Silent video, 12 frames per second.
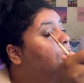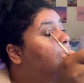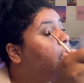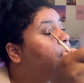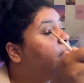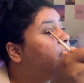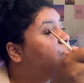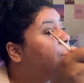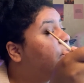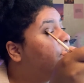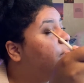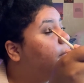Anyways,
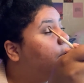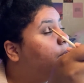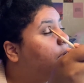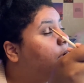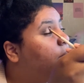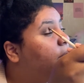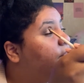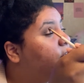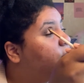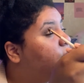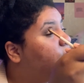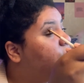right off the bat, when I got in my
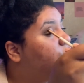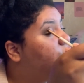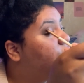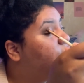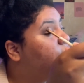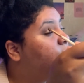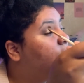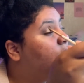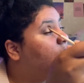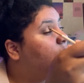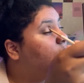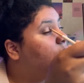first relationship,
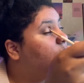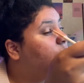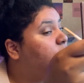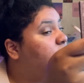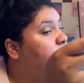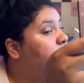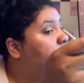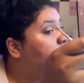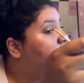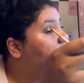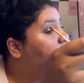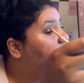um, somebody
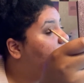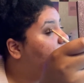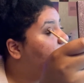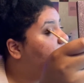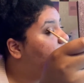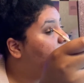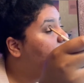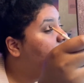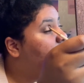that I guess